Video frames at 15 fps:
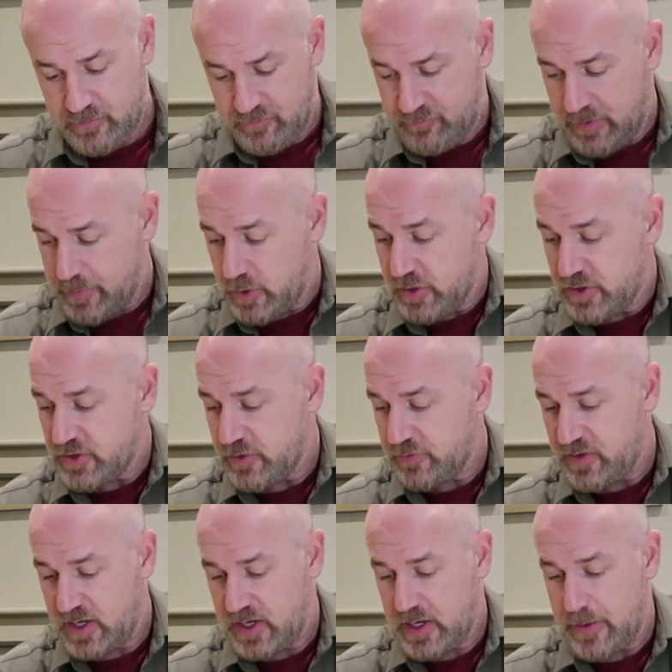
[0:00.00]
remnants of
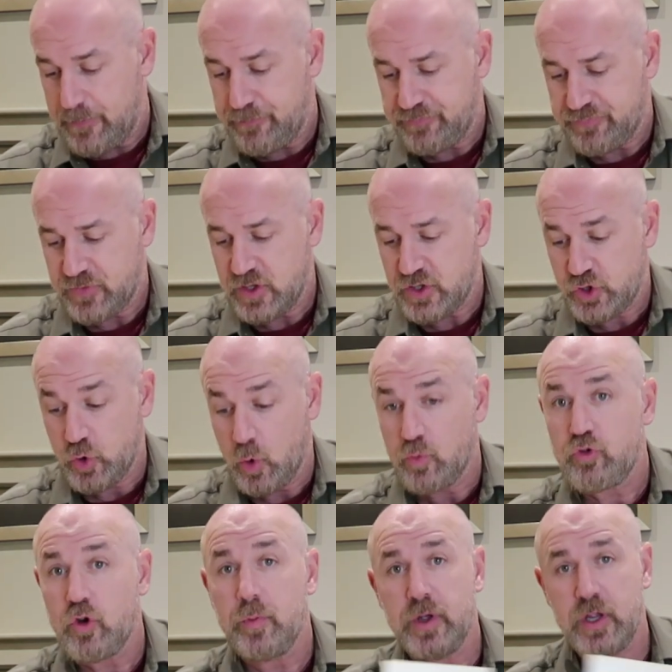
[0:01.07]
the
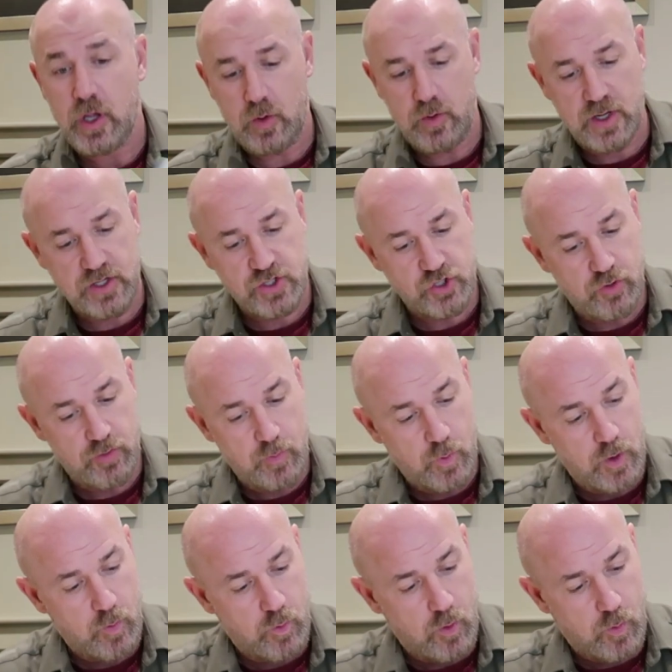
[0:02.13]
stormtrooper units during
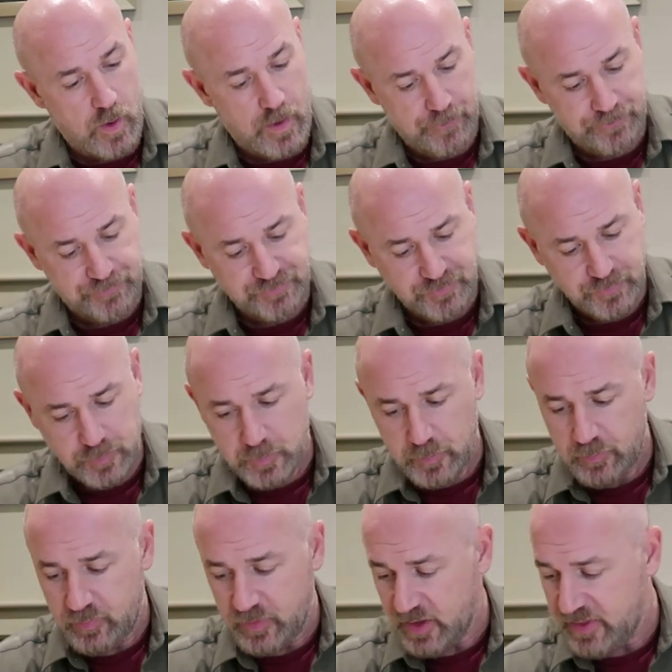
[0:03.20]
World War
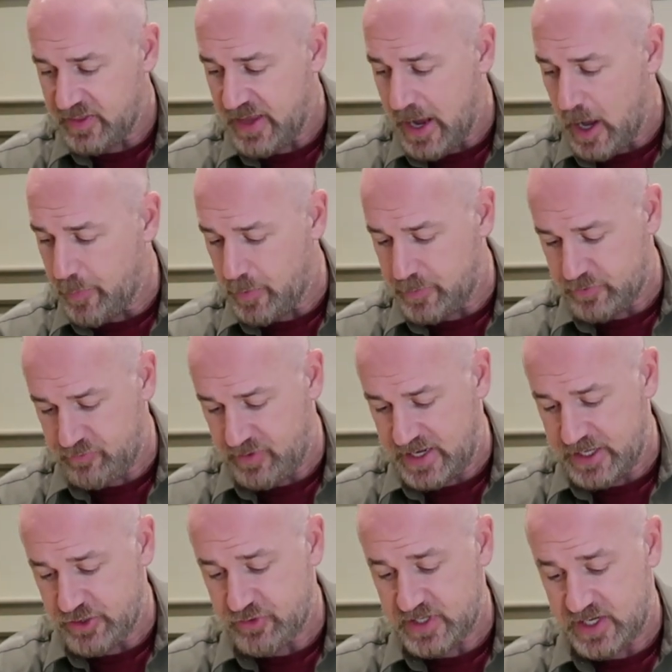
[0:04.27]
I. The album is really
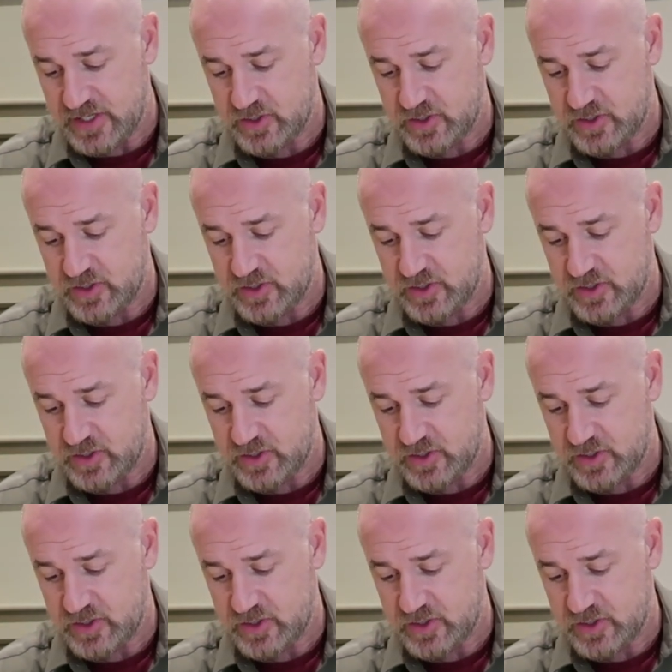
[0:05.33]
interesting.